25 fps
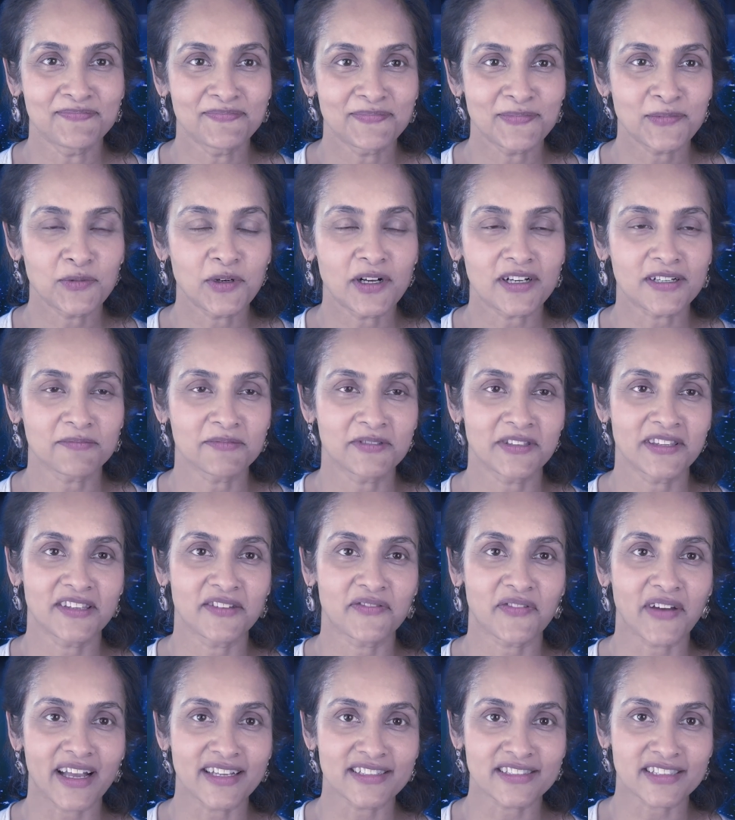Welcome to the
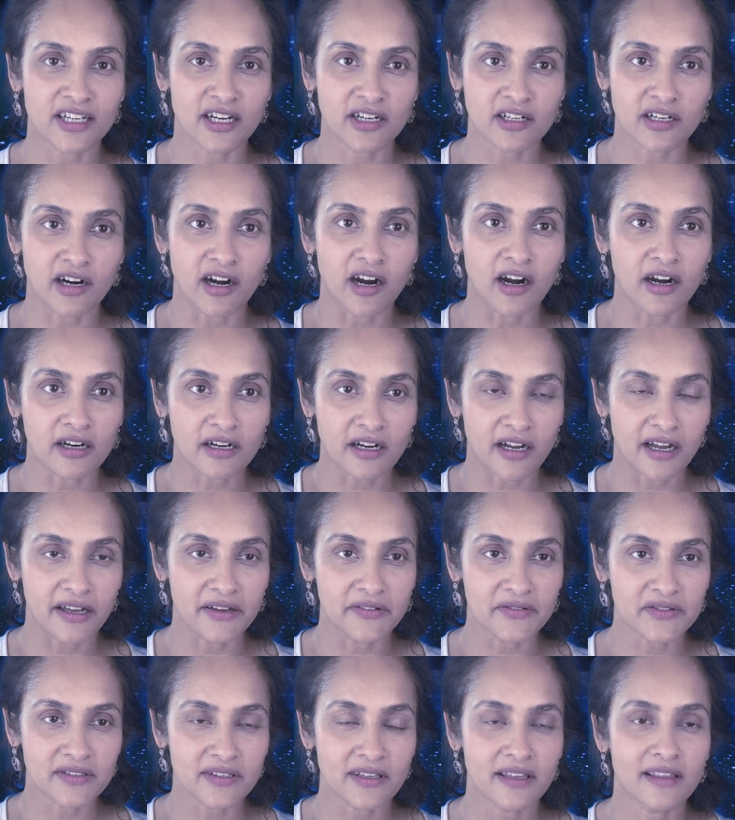Avast Hacker
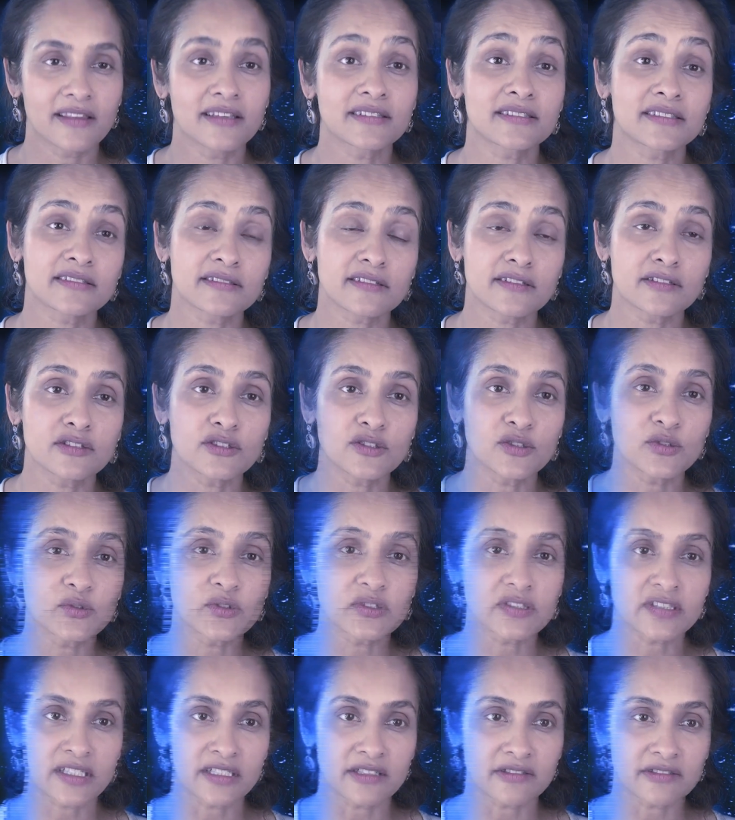Archives. This is a new
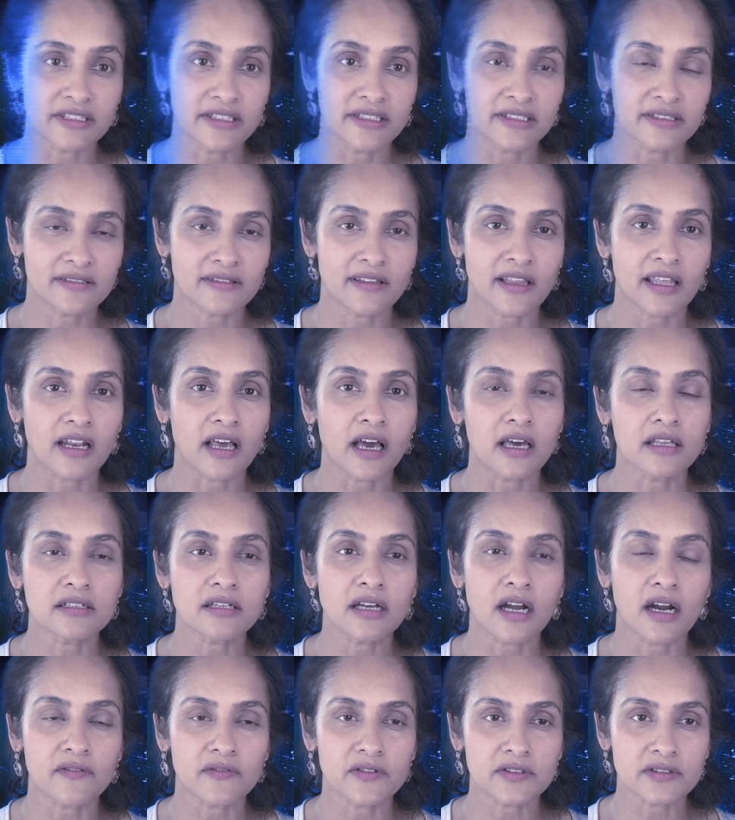series that
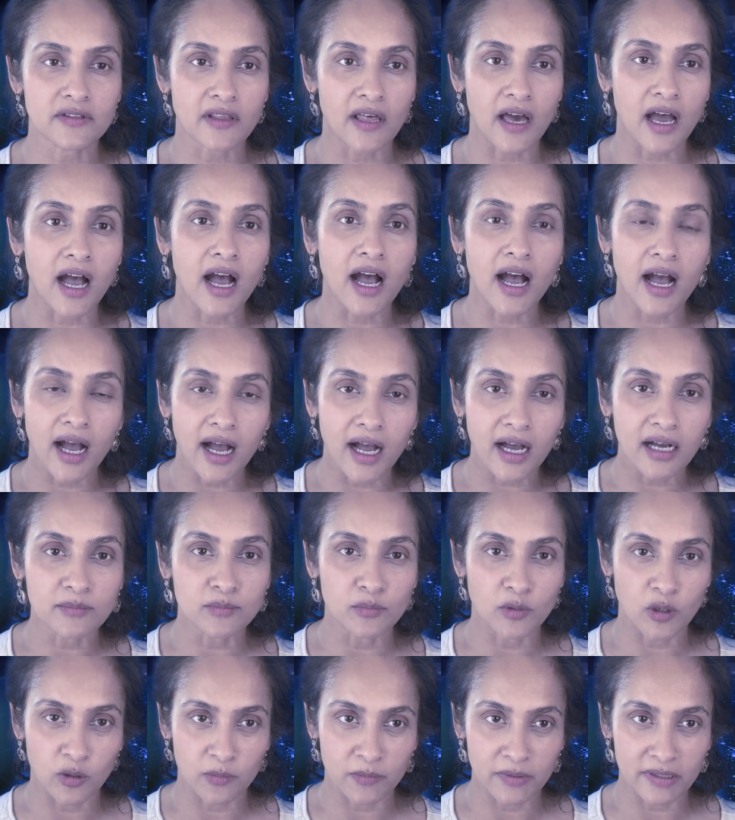uncovers the aha
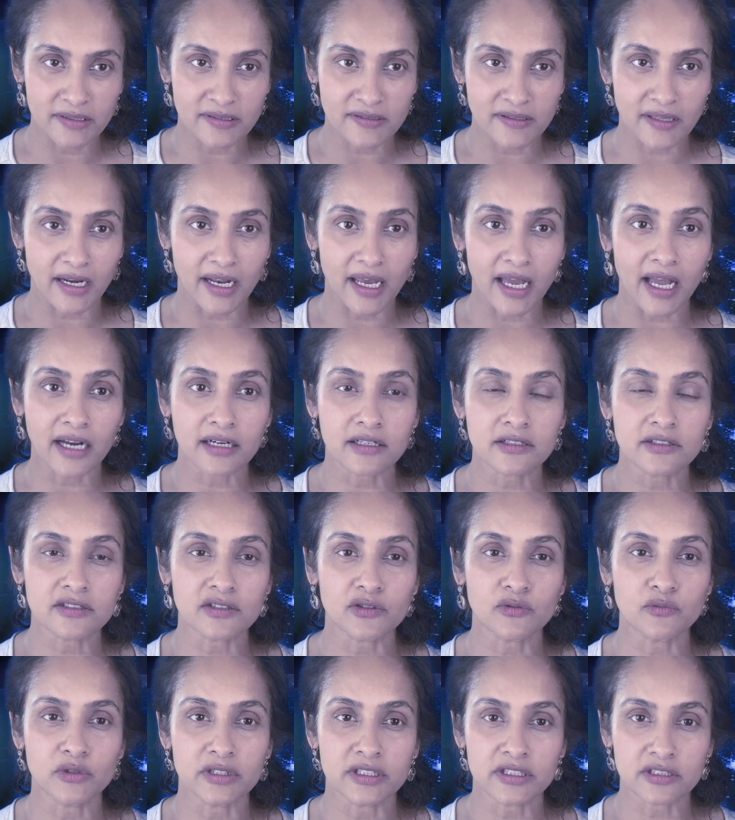moments that hackers
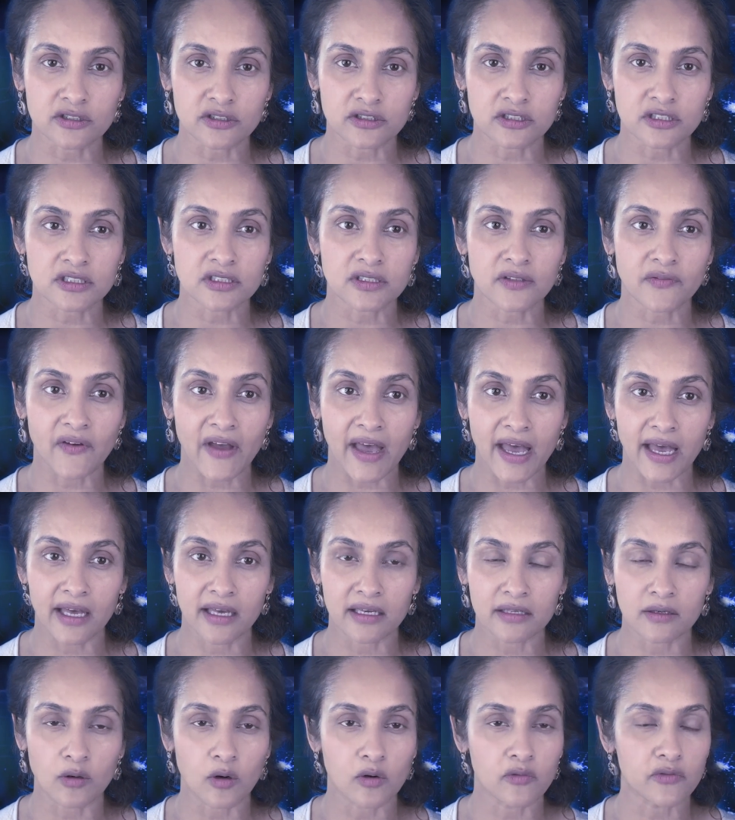and researchers have
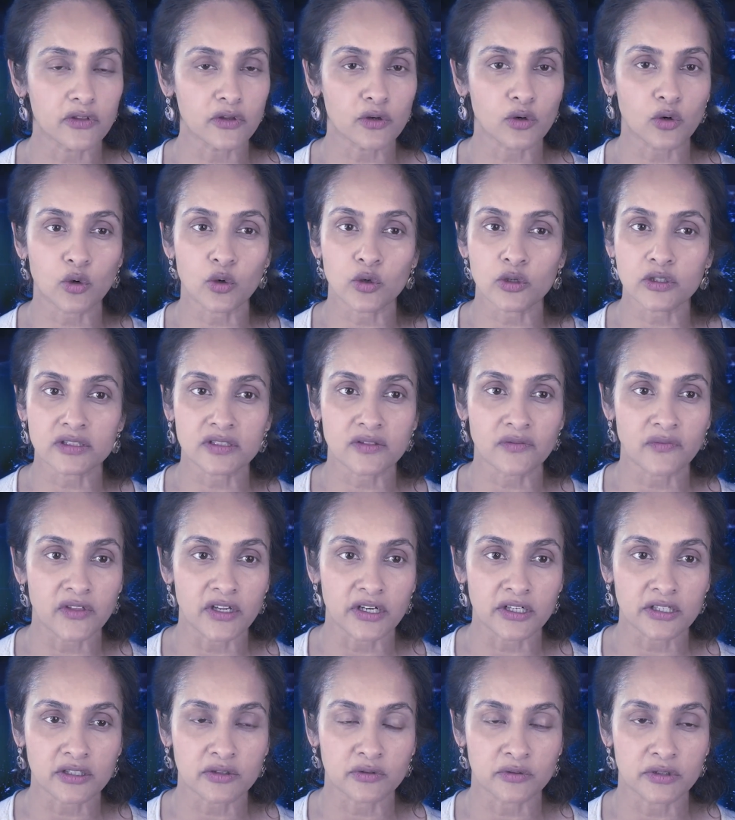had over the course of their
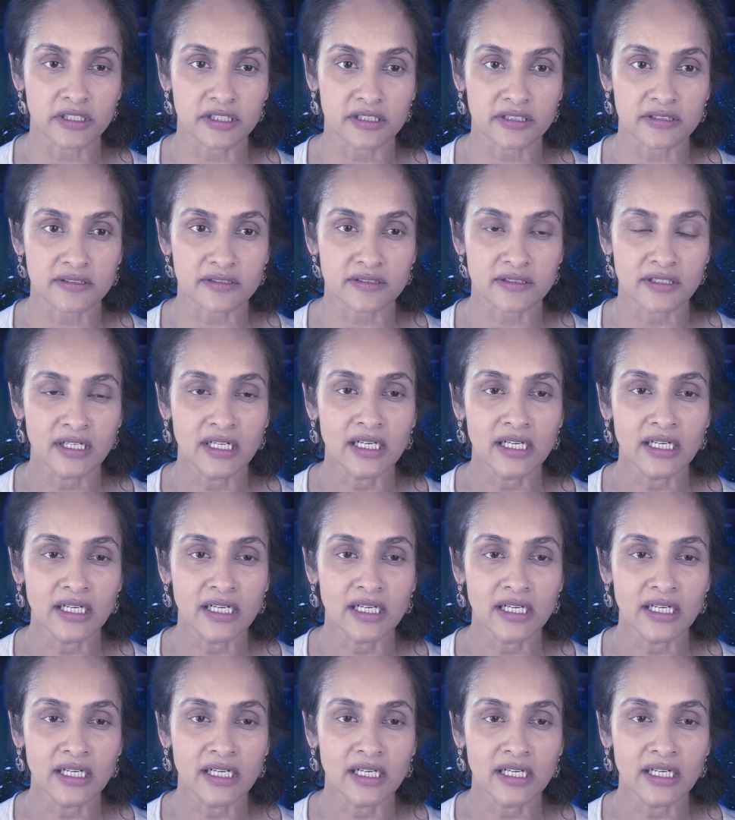careers.